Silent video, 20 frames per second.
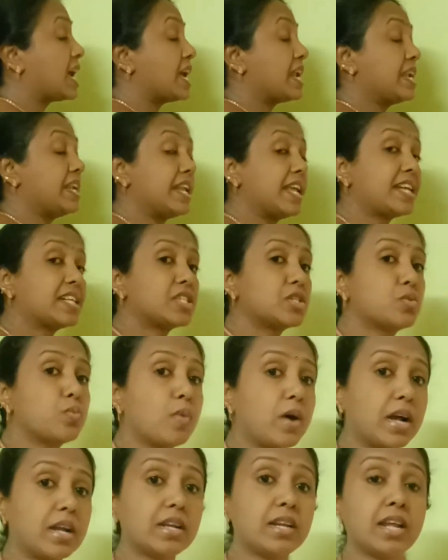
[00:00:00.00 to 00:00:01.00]
Next
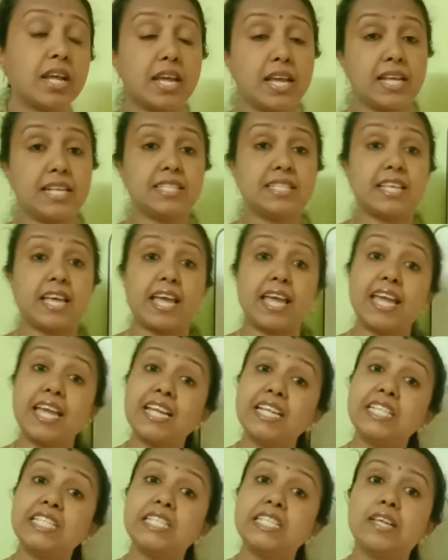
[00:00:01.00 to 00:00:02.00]
one is the
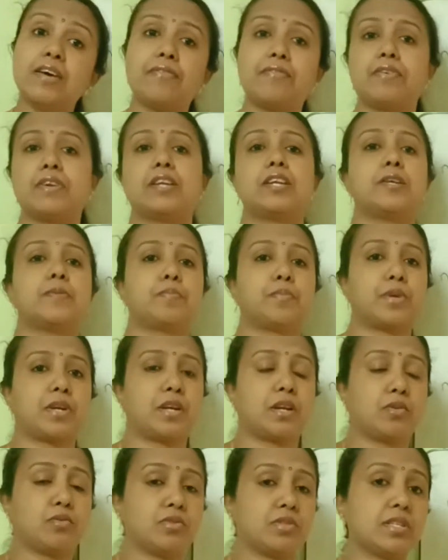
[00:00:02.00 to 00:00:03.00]
indefinite
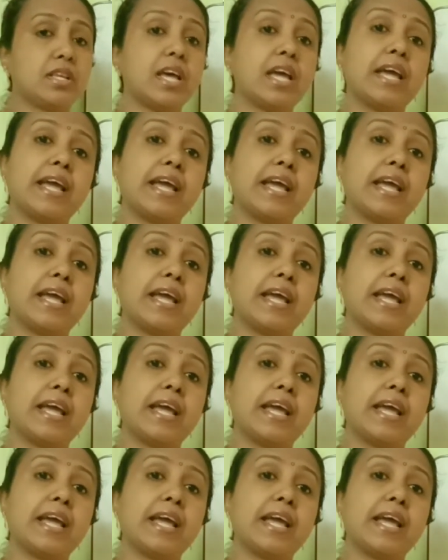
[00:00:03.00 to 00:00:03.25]
pronouns.